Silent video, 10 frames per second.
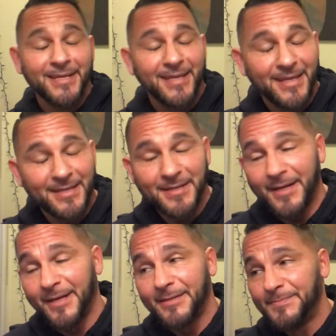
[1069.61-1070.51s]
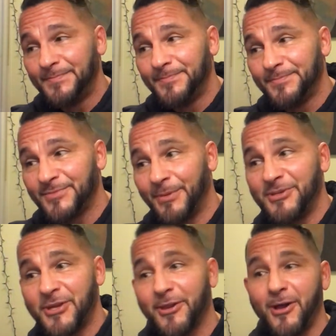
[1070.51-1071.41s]
And someone
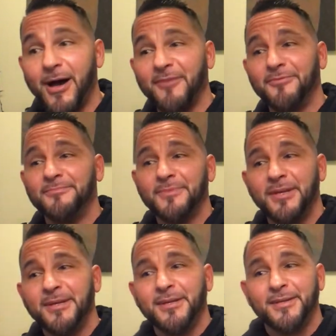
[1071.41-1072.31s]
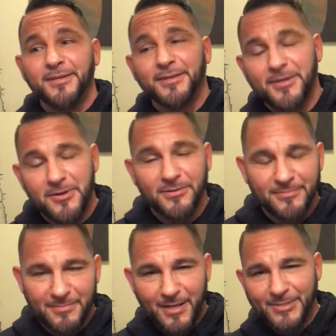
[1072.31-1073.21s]
shut it off.
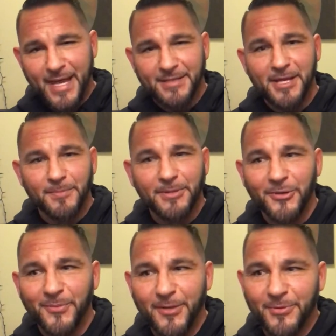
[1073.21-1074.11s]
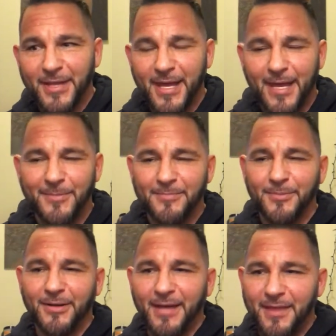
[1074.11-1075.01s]
I was acting up a little bit when that happened,
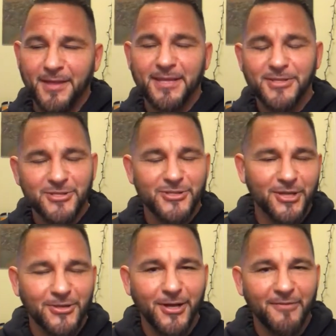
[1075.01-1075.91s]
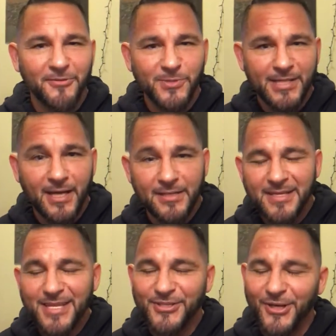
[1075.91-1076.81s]
but I think they just thought the oven was on.
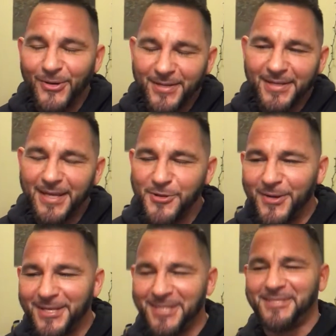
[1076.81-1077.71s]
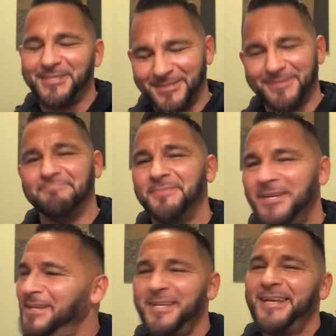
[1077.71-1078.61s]
So, anyways,
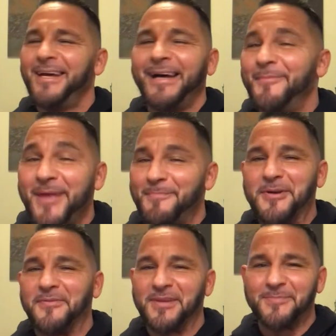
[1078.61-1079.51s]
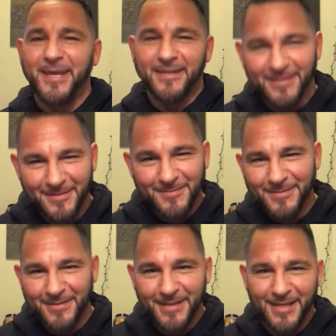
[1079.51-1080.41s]
I'm not perfect, man.
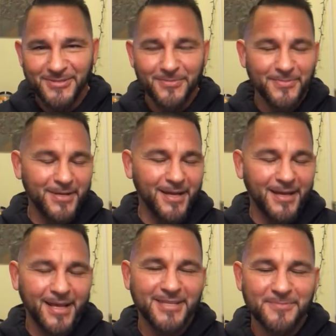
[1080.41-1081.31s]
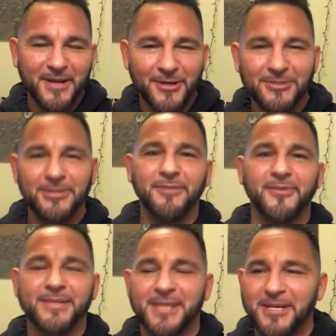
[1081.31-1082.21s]
I got some character
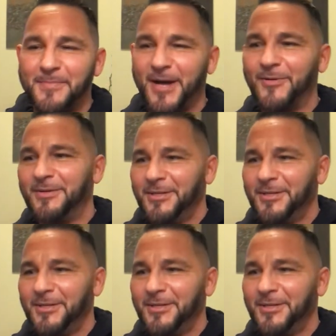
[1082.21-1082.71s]
defects that come out.